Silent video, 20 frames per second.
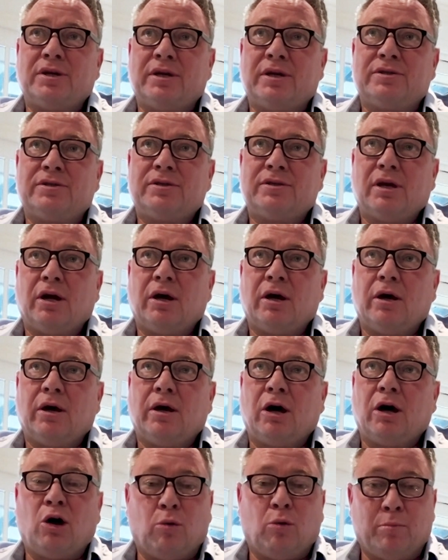is
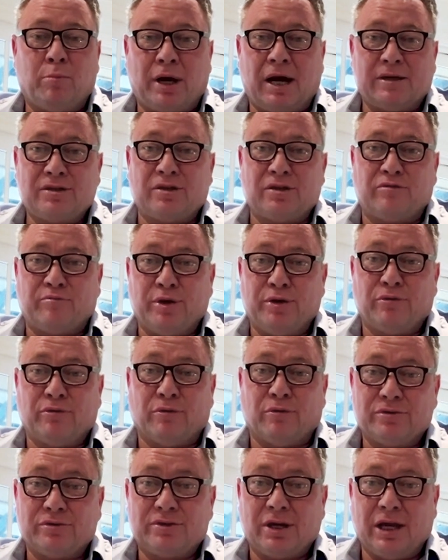a whole basket of
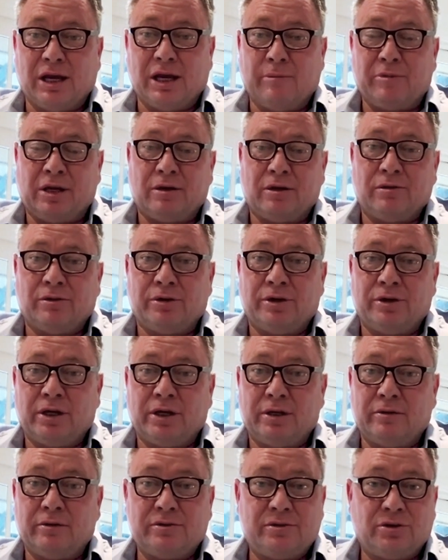minerals, um,
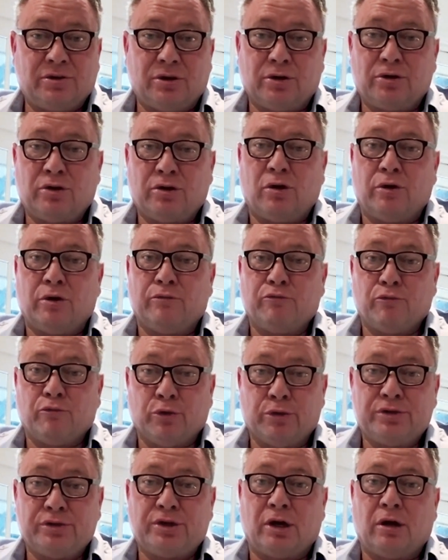including zircon,
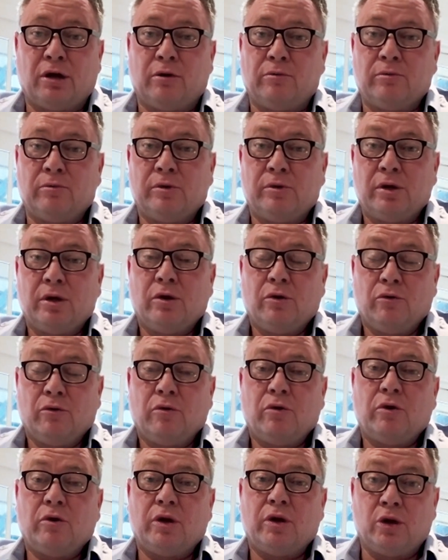rutile,
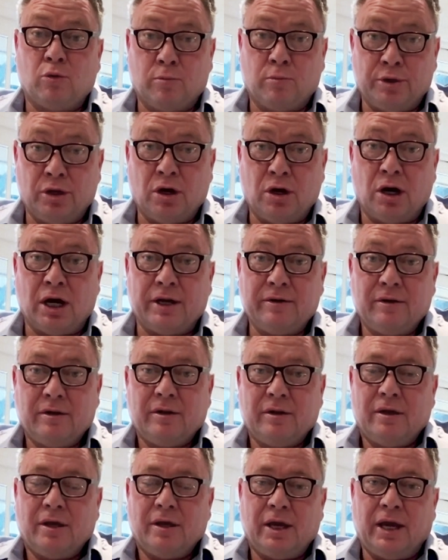ilmenite,
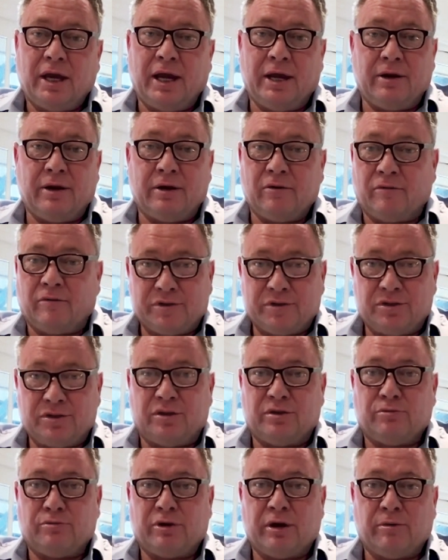and obviously
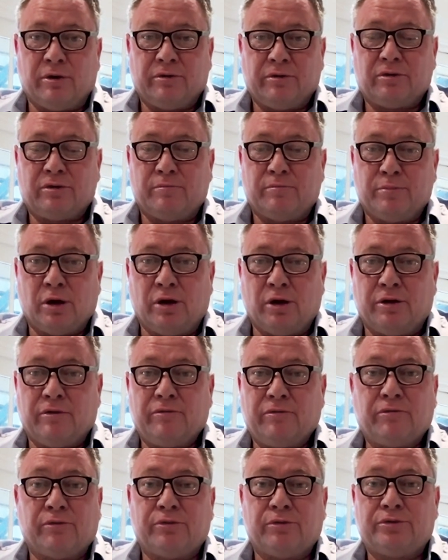the rare earth
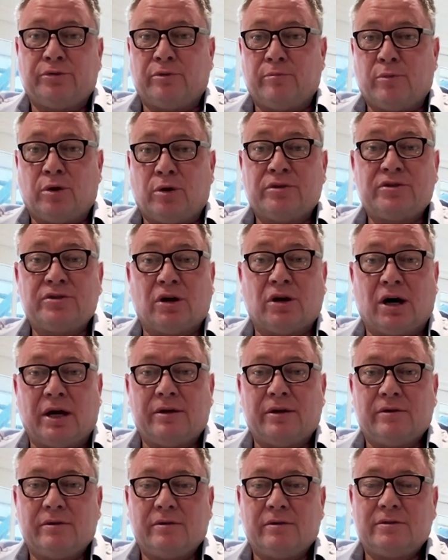component through to a
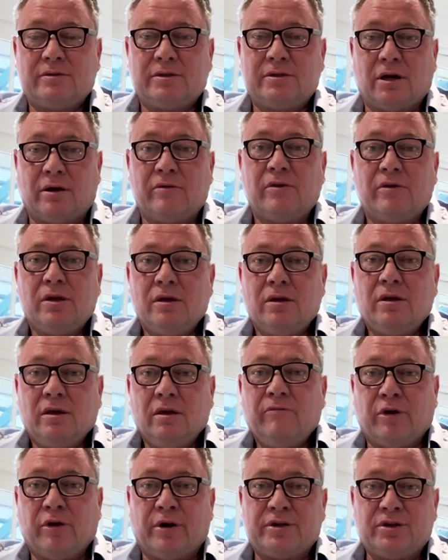monazite. So
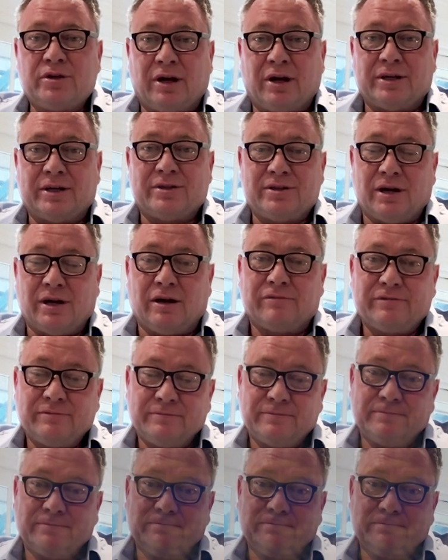very exciting stuff.